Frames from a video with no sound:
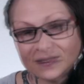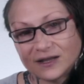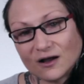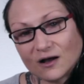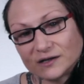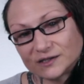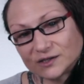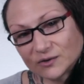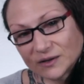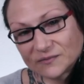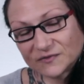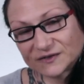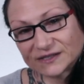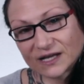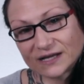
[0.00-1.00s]
They also
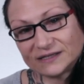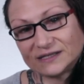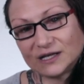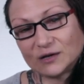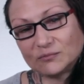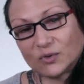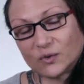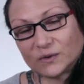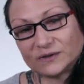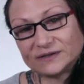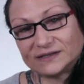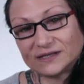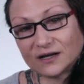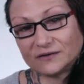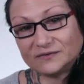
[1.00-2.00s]
emphasize emphasized the
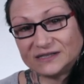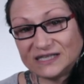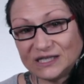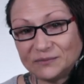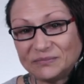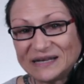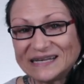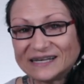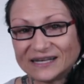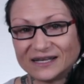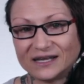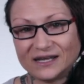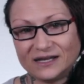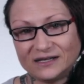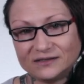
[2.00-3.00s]
importance of
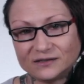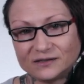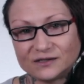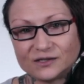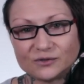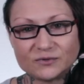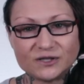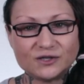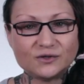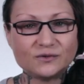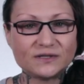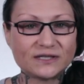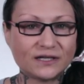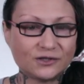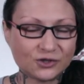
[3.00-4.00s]
debeaking hens to
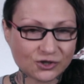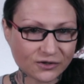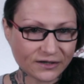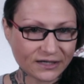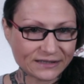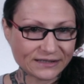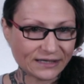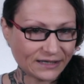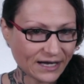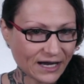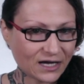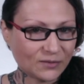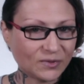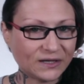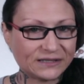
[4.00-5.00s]
reduce injurious and
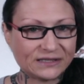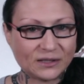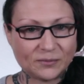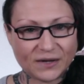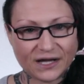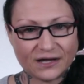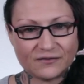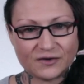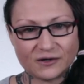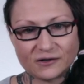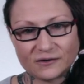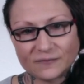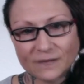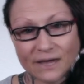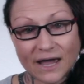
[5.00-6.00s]
cannibalistic
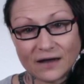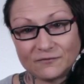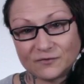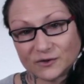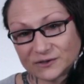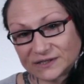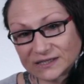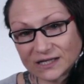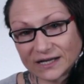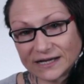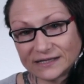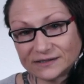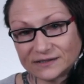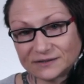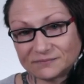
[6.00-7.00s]
behavior. At first
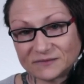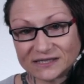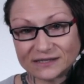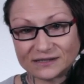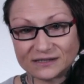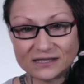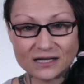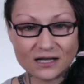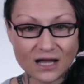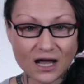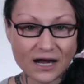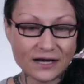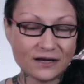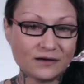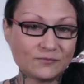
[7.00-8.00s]
glance, this
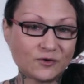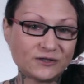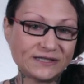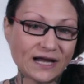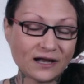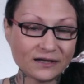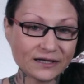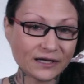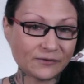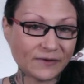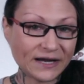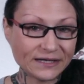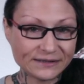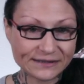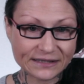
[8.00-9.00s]
decline in mortality
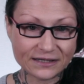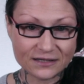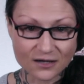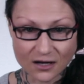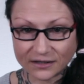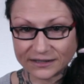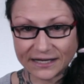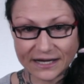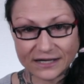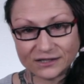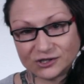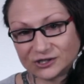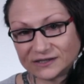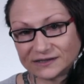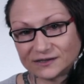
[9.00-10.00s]
rates in non
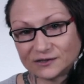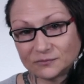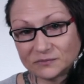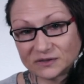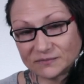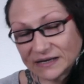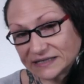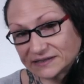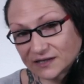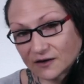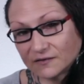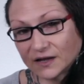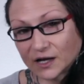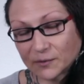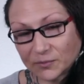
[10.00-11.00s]
cage systems may
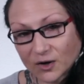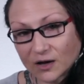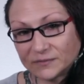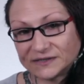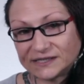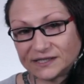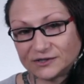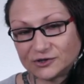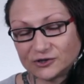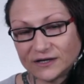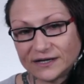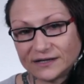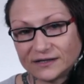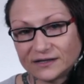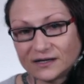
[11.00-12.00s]
sound like a promising
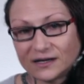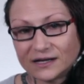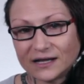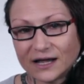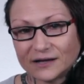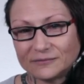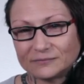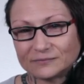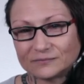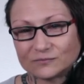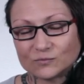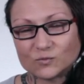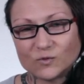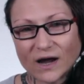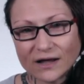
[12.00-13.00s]
trend. Yet,
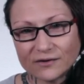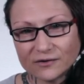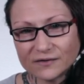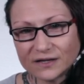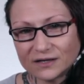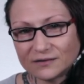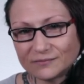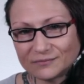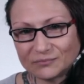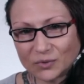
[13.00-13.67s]
rather than